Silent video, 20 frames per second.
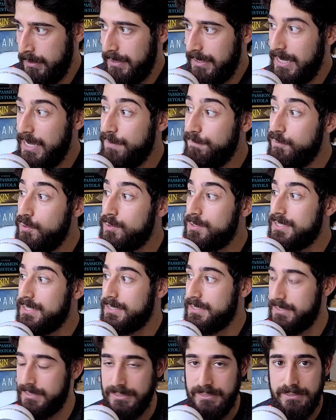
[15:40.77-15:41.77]
If you
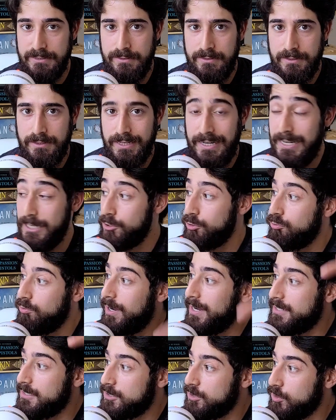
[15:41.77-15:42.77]
succeed, it
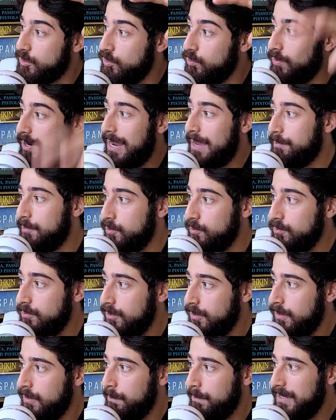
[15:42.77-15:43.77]
tries to grab you,
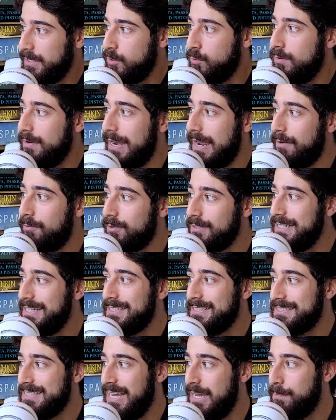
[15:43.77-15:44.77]
but you narrowly
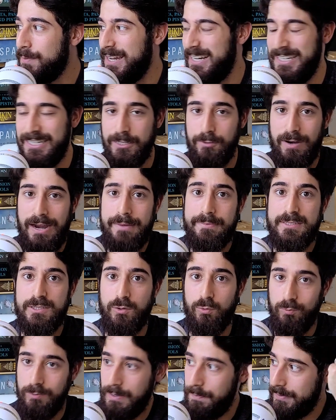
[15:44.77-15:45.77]
escape and it grabs your
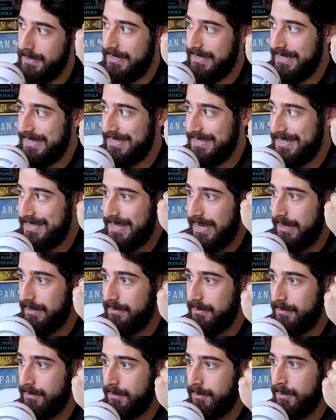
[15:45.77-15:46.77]
weapon instead.
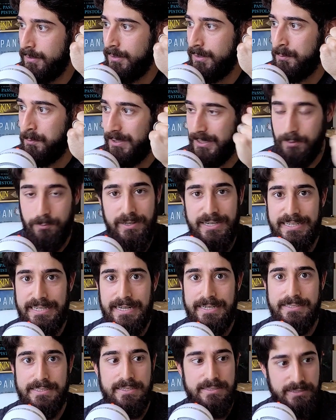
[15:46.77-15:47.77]
When it
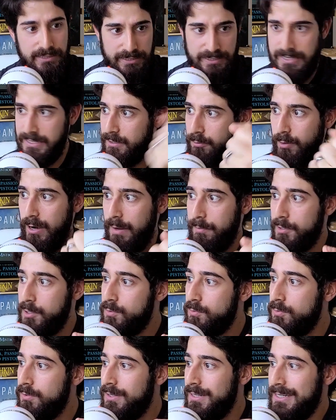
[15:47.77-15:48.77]
realizes it didn't grab
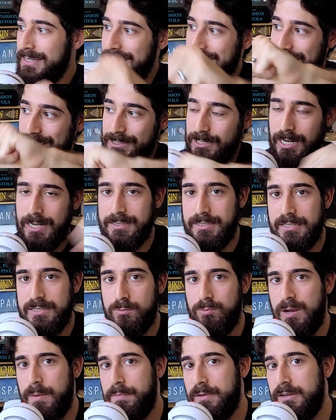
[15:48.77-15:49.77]
you, it tosses the
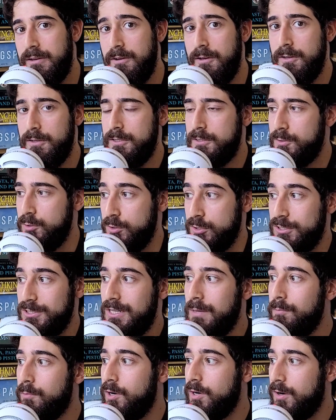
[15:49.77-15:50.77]
weapon to
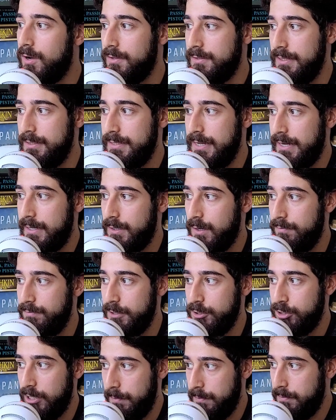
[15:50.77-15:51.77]
somewhere on the deck of the
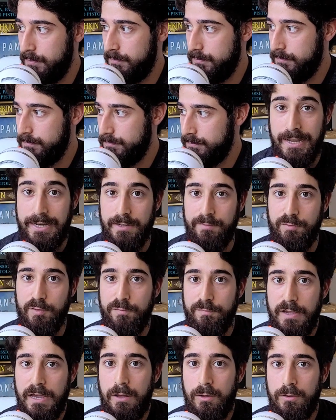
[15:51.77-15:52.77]
ship. And if you
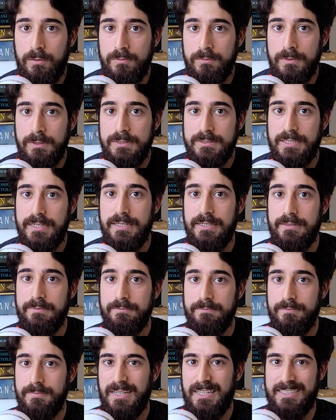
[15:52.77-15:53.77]
fail, say
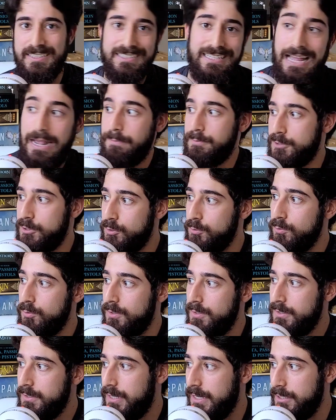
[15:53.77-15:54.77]
it slaps you
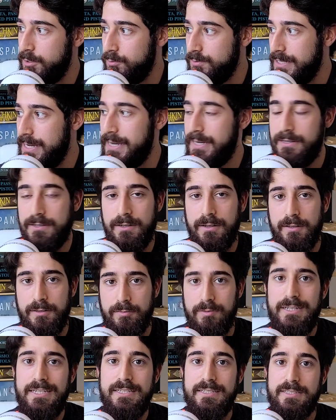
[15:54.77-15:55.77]
and you take
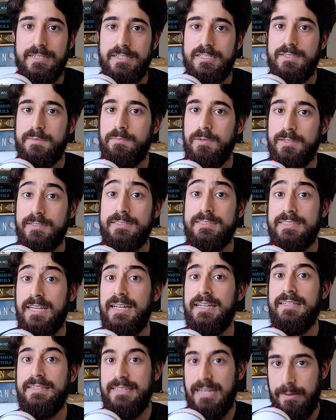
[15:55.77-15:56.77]
3d6 plus
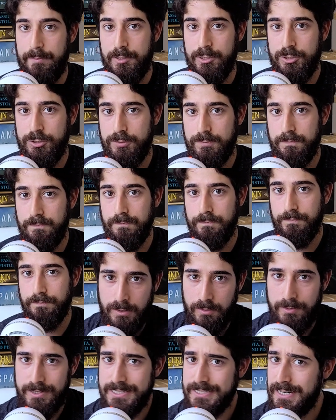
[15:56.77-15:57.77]
10 damage.
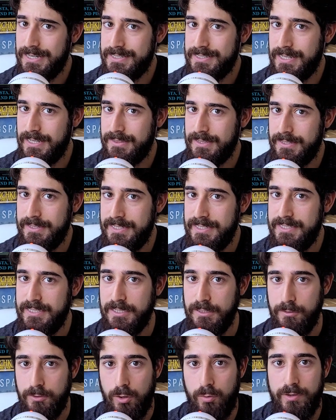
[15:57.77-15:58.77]
The reason I set the
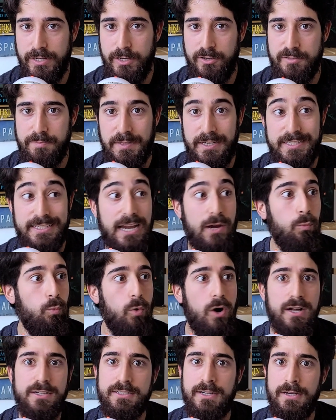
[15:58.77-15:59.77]
DC low here is because I
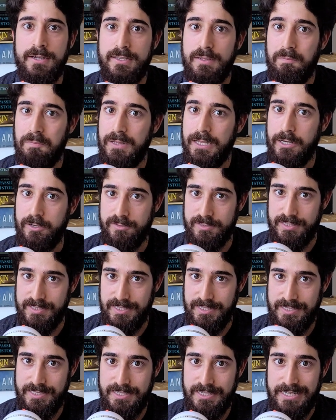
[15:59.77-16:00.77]
want the players to
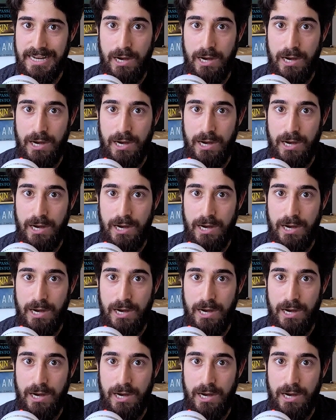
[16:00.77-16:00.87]
succeed.